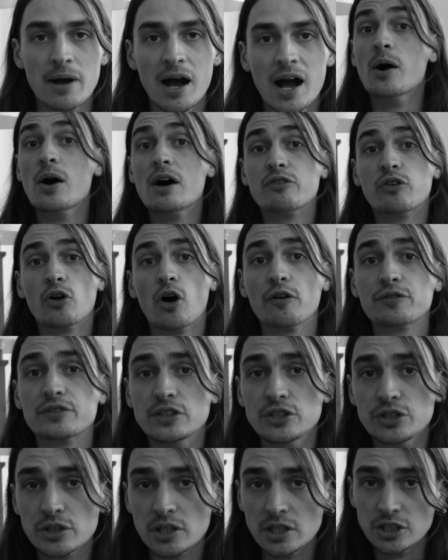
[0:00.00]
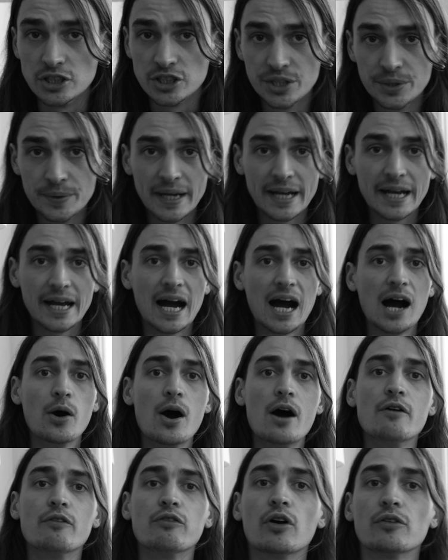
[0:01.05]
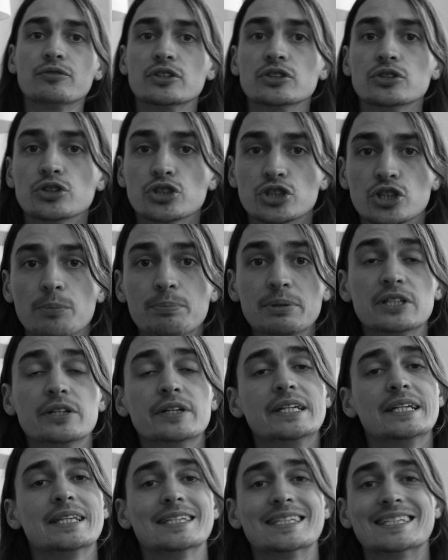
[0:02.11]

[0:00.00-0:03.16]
However often you can do it, however often you should be doing it,